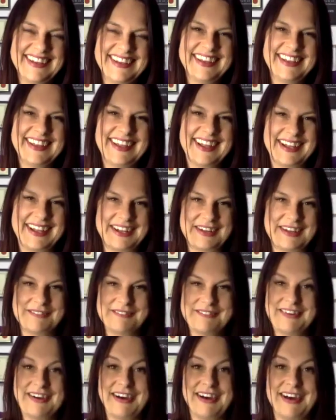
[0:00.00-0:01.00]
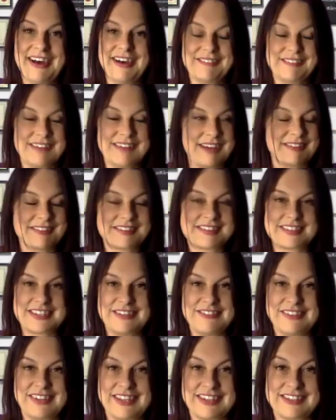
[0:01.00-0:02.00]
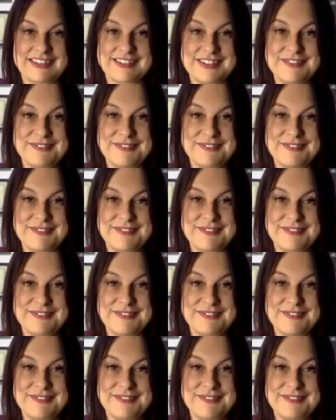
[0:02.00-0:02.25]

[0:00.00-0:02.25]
I know. Well, I will see you again soon,